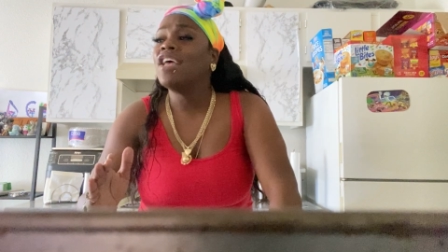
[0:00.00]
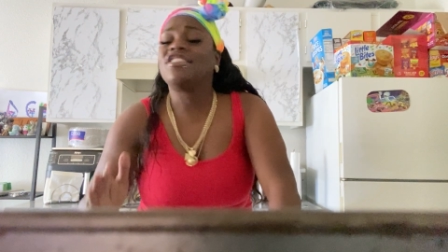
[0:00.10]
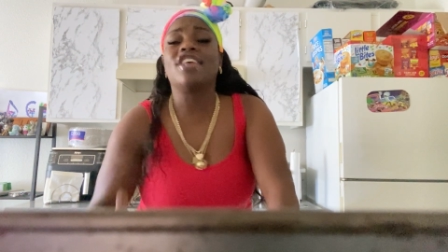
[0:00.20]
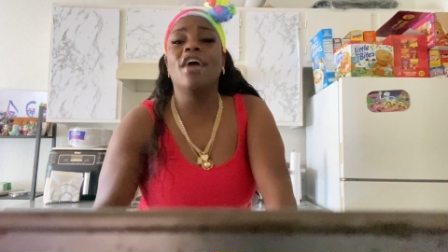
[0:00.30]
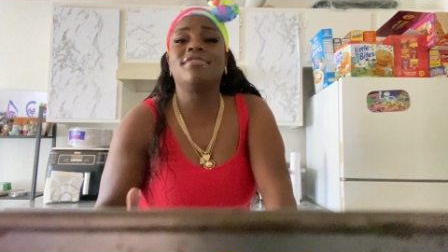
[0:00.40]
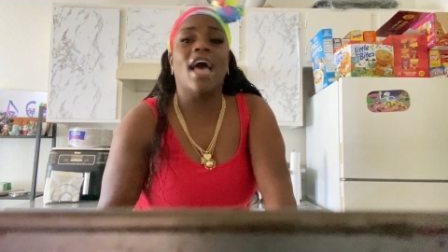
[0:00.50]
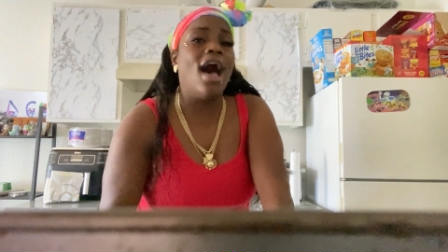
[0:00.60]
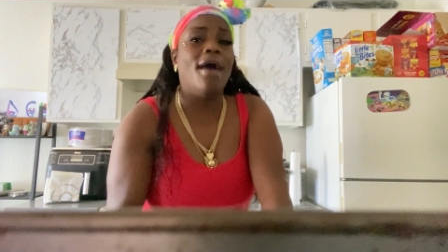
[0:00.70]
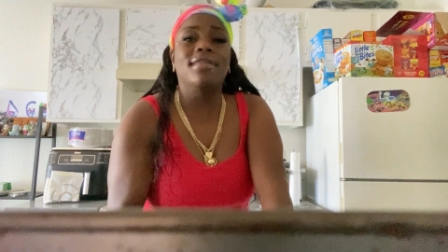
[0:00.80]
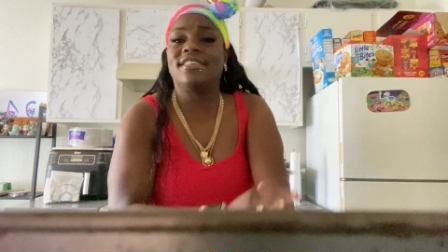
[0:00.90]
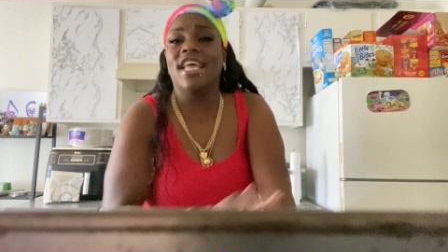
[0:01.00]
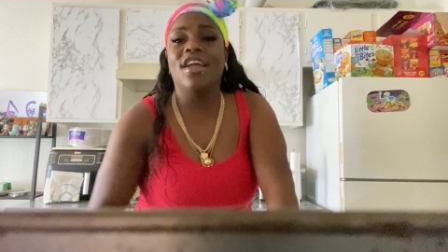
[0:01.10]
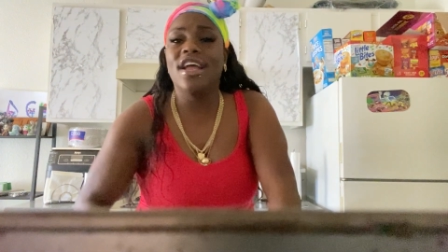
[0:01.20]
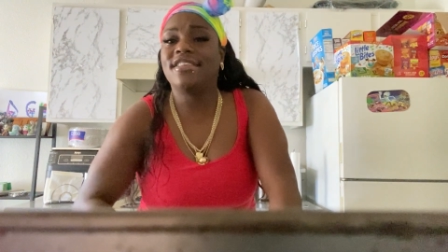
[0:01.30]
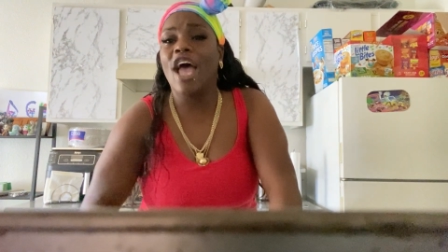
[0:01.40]
some time to sit
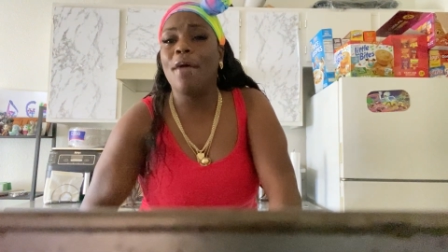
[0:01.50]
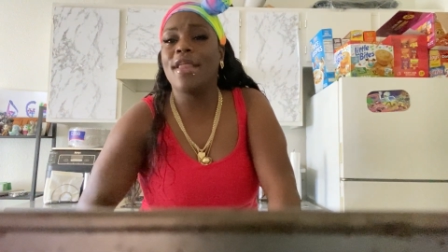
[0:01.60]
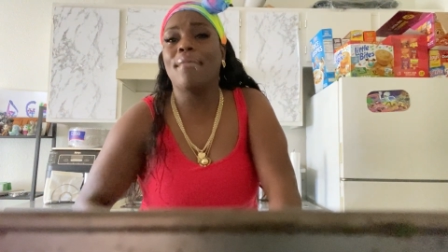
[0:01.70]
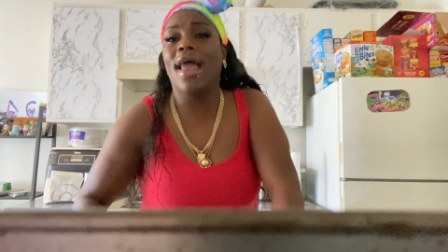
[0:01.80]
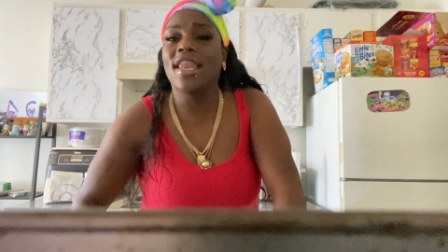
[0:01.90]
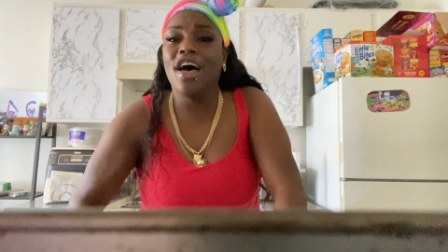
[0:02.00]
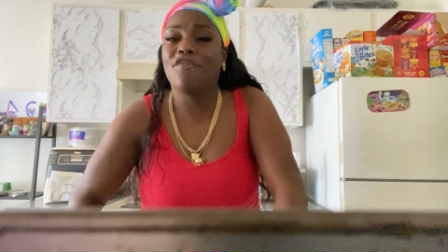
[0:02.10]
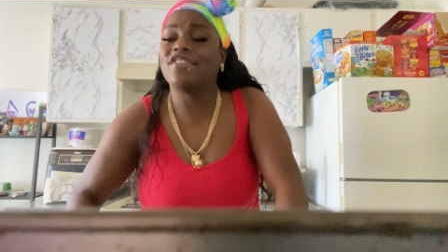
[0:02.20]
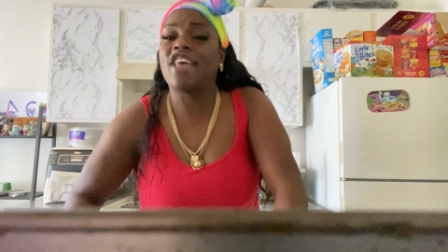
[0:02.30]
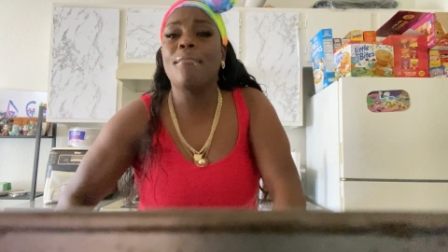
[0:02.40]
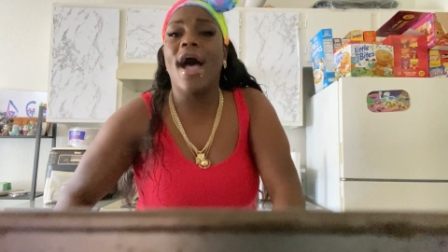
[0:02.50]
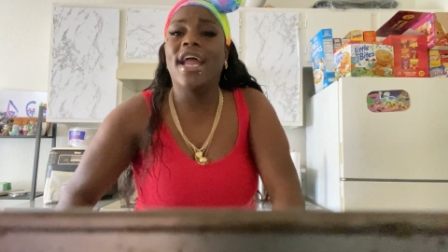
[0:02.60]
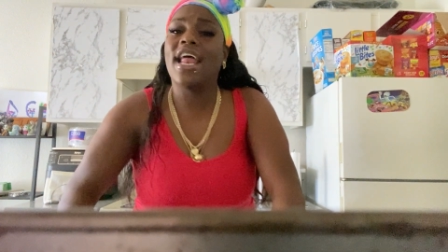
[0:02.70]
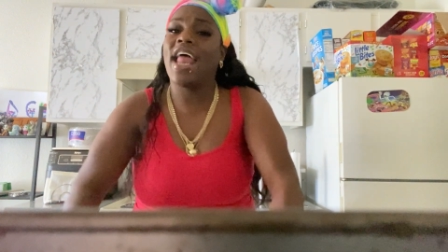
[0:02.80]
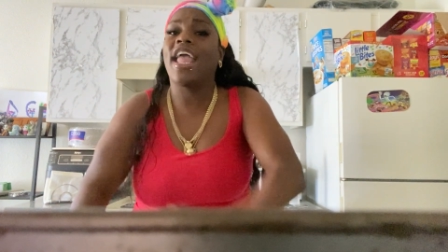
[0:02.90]
here and tell me that my love for
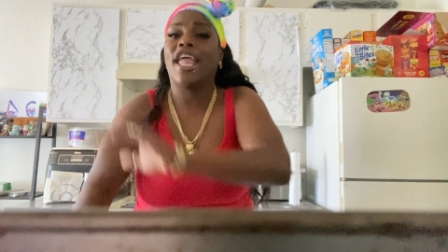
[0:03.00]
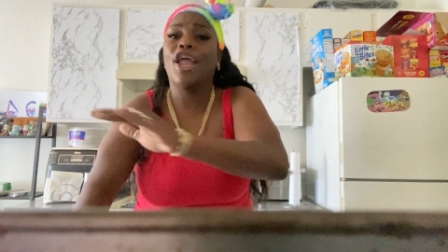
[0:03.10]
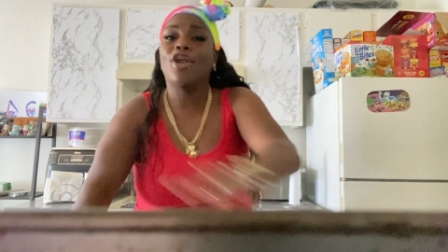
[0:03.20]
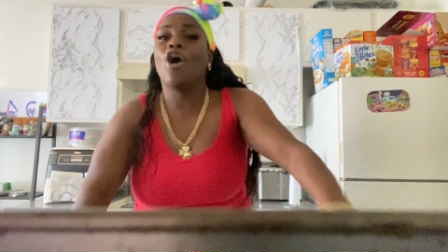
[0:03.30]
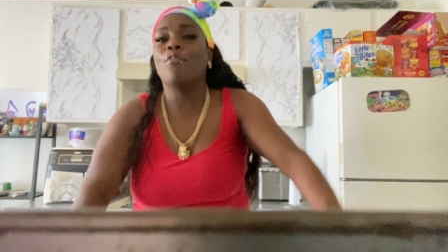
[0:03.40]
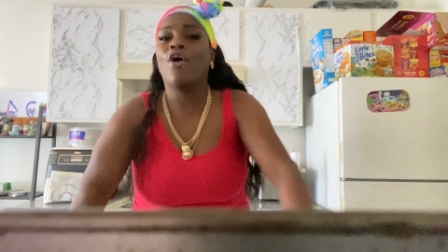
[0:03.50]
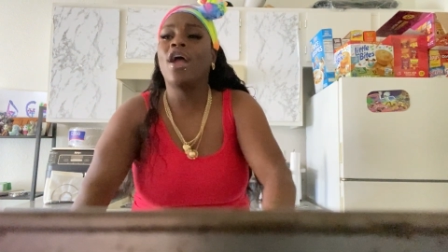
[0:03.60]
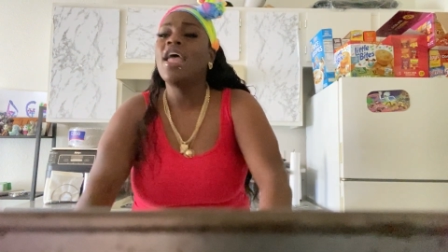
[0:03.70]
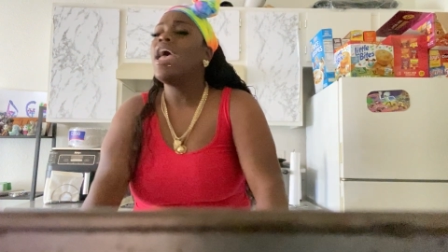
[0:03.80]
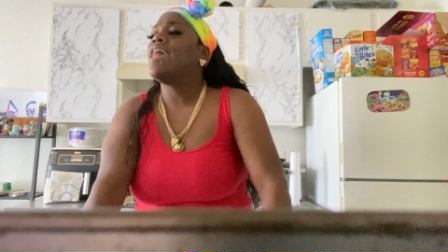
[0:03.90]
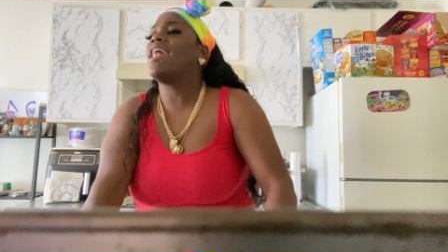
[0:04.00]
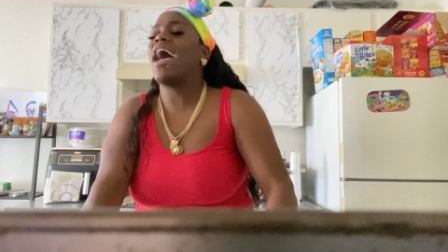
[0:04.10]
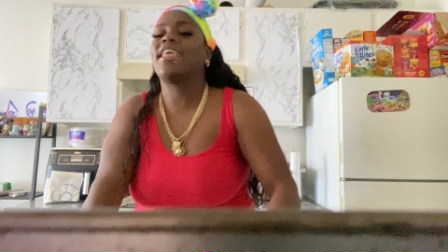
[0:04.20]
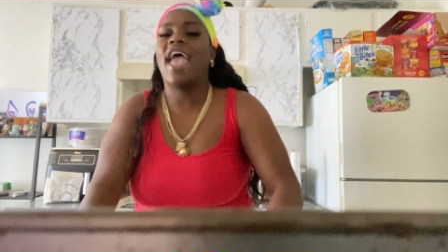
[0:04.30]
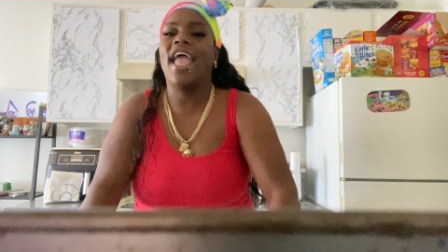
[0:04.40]
somebody that ain't here no more, that
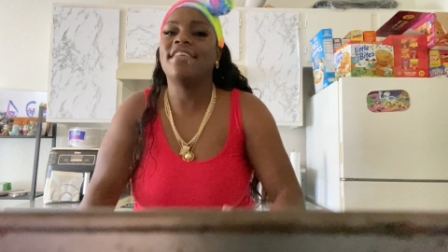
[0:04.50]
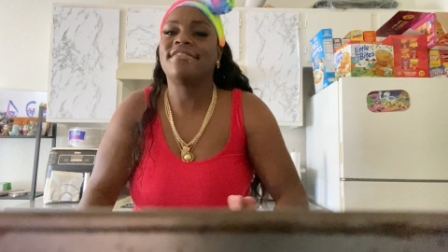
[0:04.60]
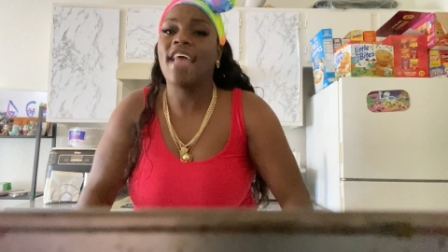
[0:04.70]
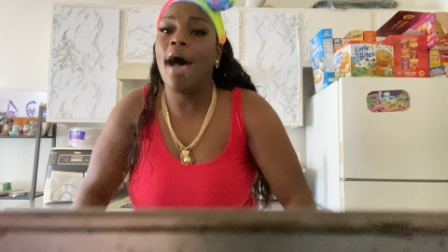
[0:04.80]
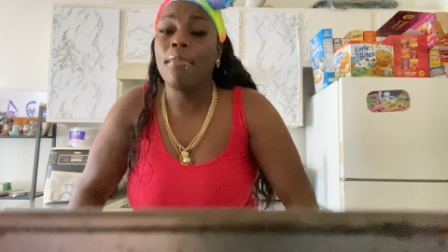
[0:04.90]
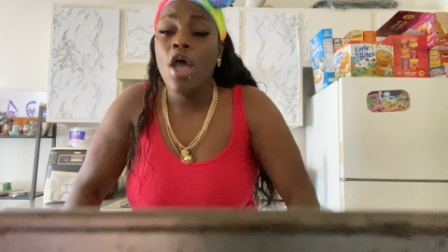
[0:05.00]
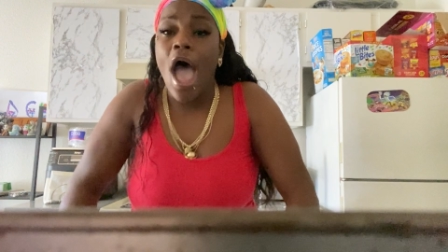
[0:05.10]
I can't stop.